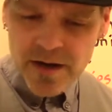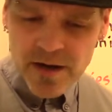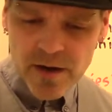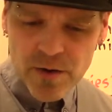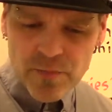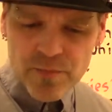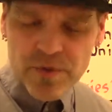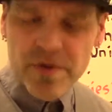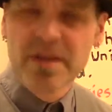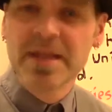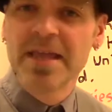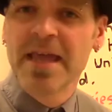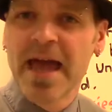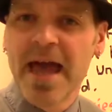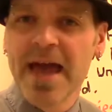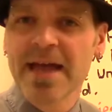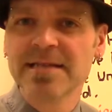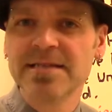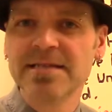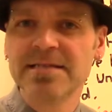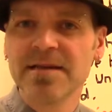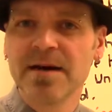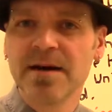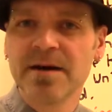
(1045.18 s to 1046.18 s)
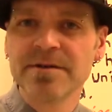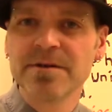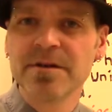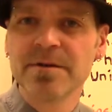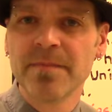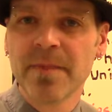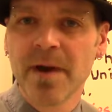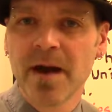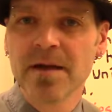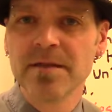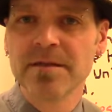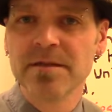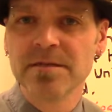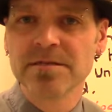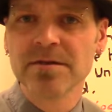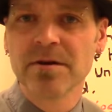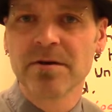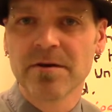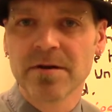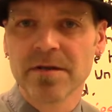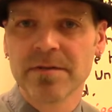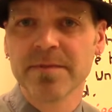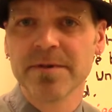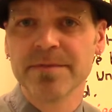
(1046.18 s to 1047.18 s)
really acted to undermine this
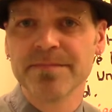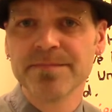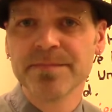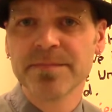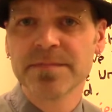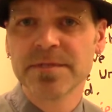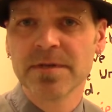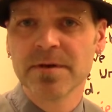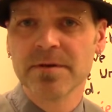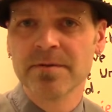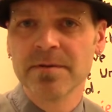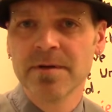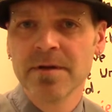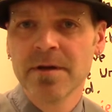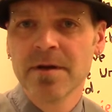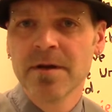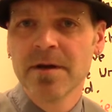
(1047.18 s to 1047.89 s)
argument. So